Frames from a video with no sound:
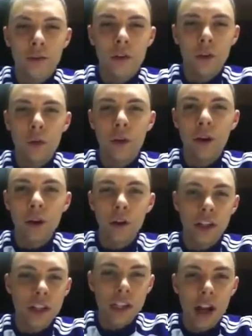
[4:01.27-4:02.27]
the window
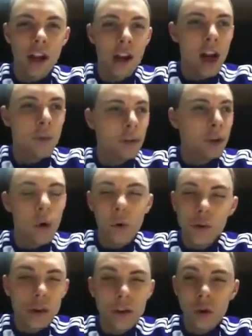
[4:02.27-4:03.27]
and just staring at me. No
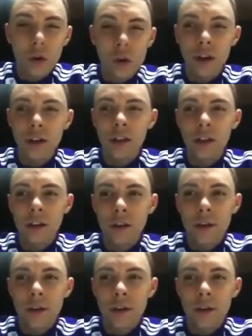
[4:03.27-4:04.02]
one was on the horse,